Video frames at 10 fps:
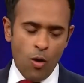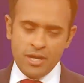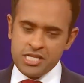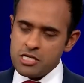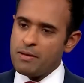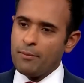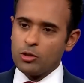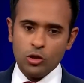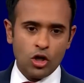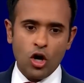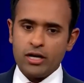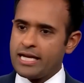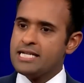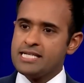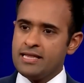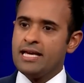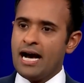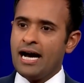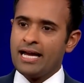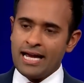has been exposed by
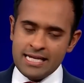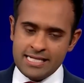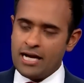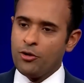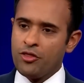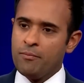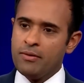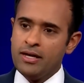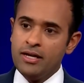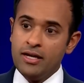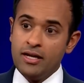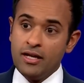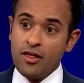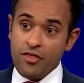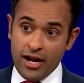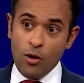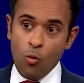Vivek for effectively